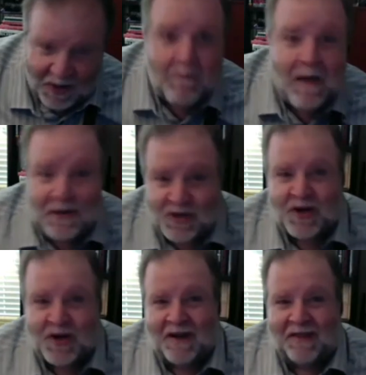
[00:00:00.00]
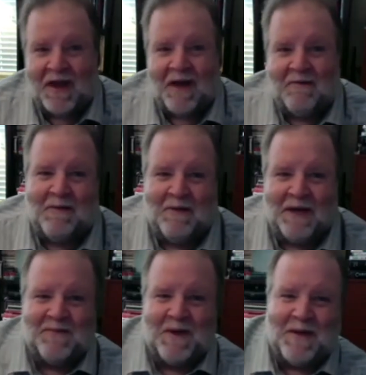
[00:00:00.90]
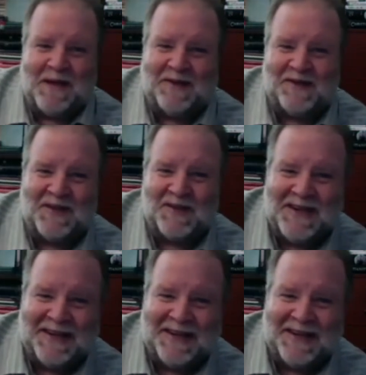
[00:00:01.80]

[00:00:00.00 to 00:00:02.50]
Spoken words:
You mentioned it. I thought it might make sense.